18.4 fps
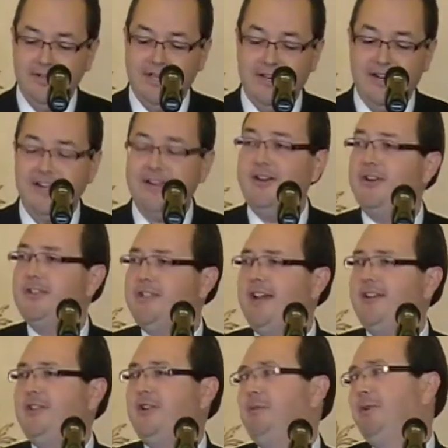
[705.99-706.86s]
Can I
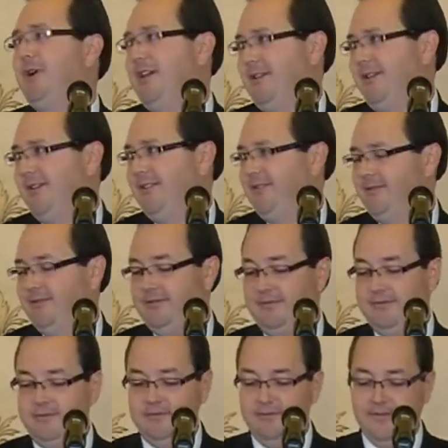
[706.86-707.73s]
contact your brother?
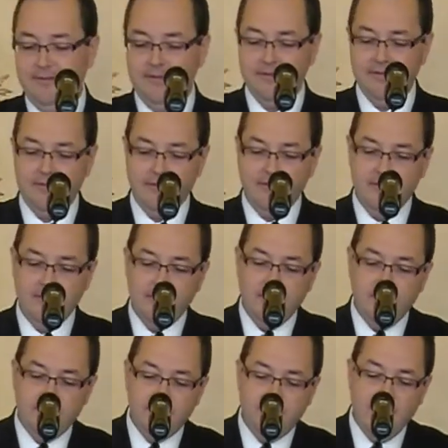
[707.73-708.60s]

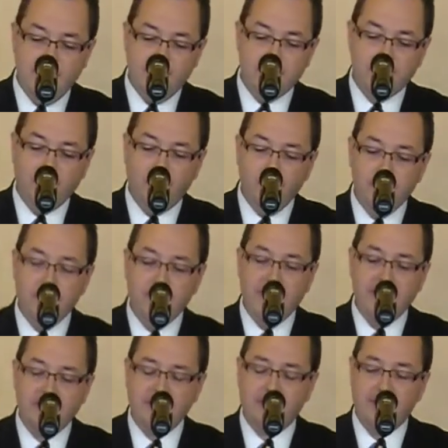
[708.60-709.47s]
David told the
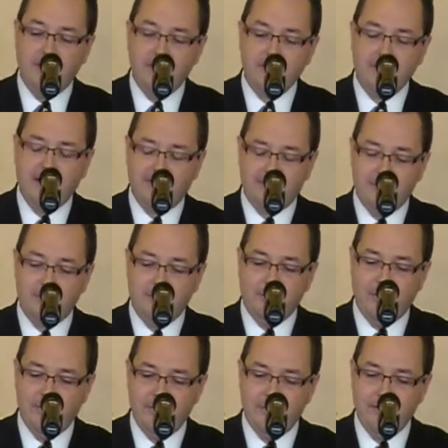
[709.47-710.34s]
man to contact his
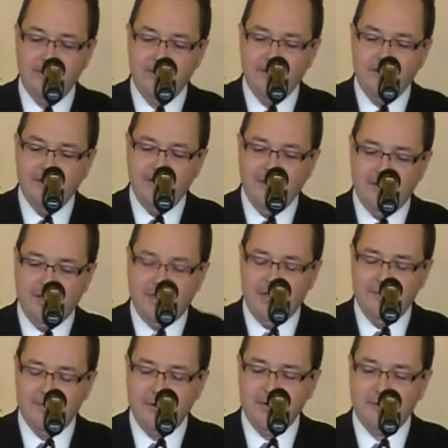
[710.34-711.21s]
brother and to
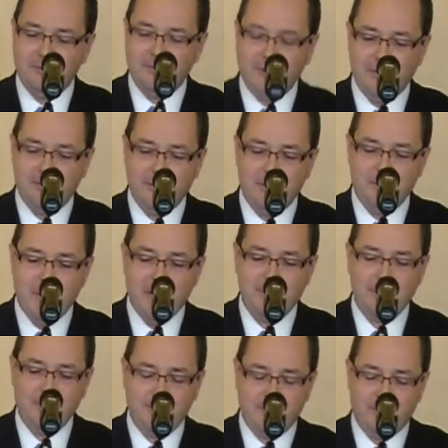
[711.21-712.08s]
give his brother a
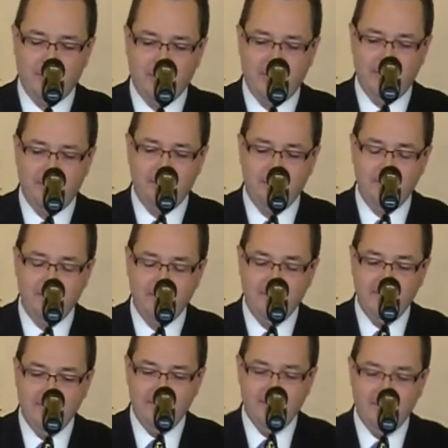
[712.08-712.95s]
message from him.
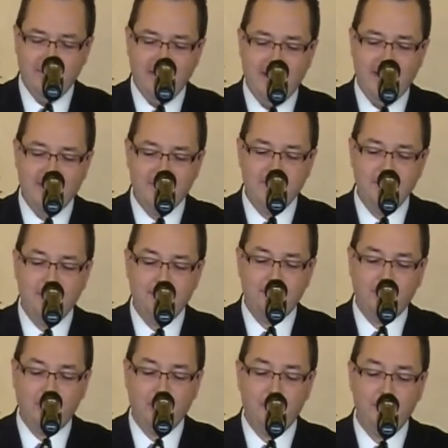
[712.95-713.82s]
And as
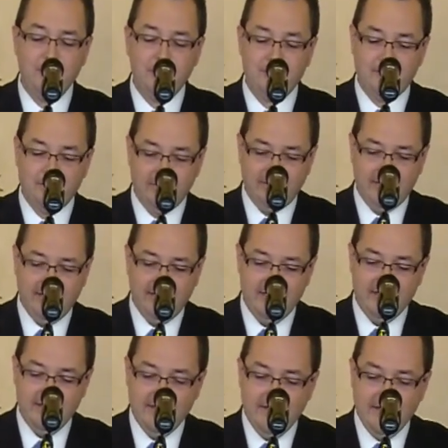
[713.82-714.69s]
if purposefully,
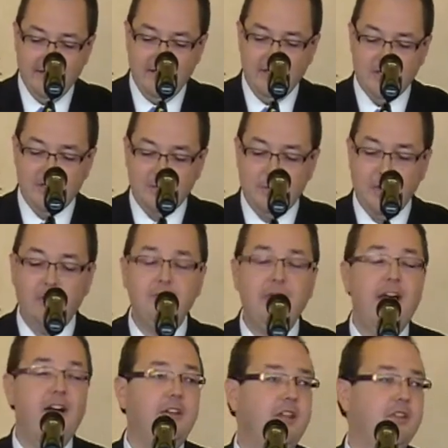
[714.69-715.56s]
he
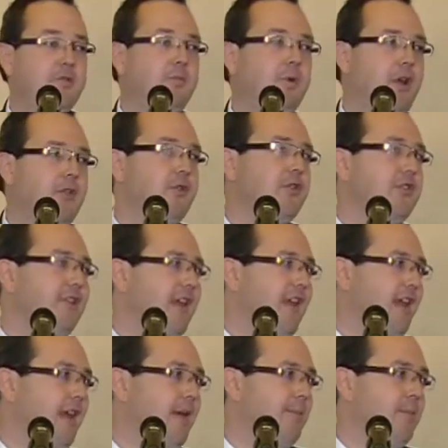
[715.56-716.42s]
spelled out his brother's
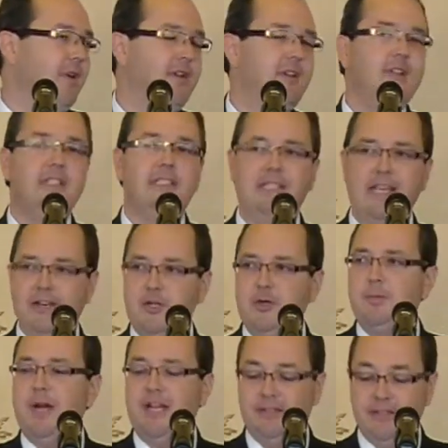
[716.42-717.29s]
name
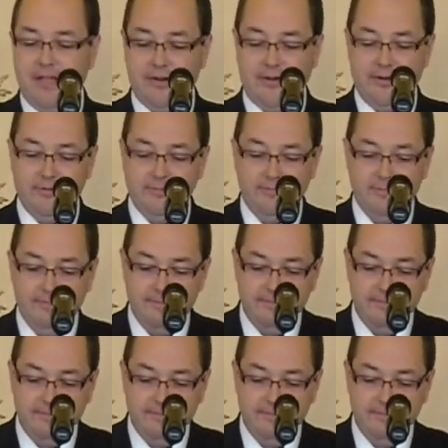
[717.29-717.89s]
letter by letter.